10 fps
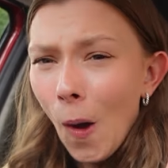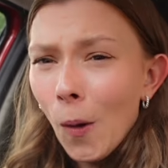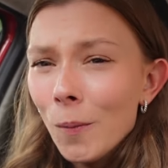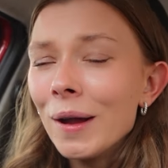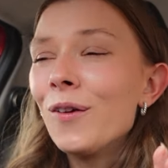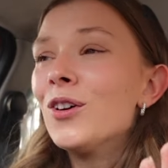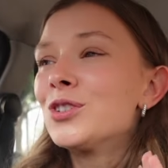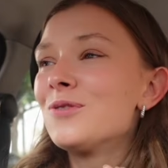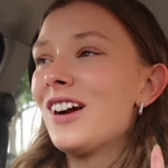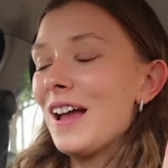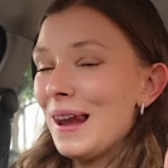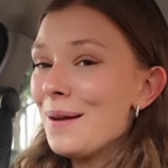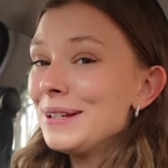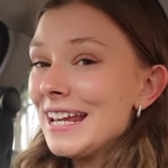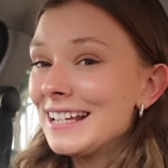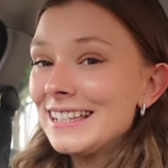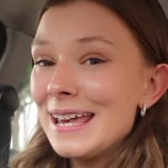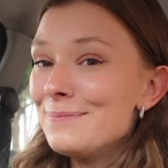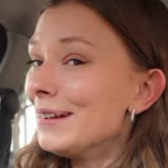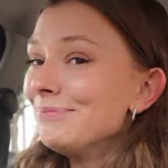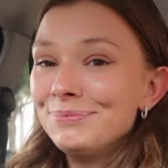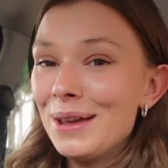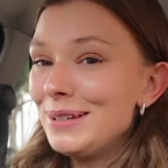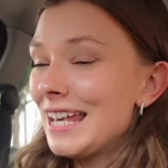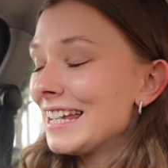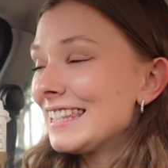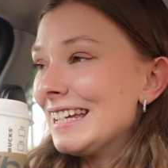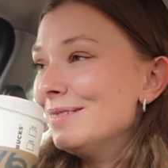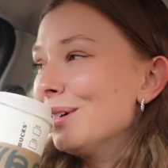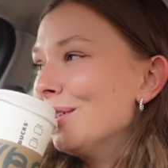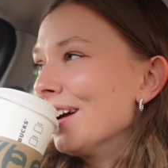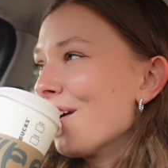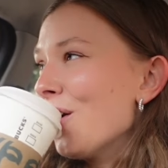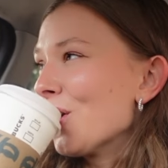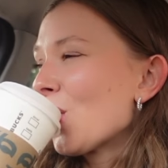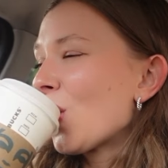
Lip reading: oh my gosh. Right, let me take a sip. Oh my God.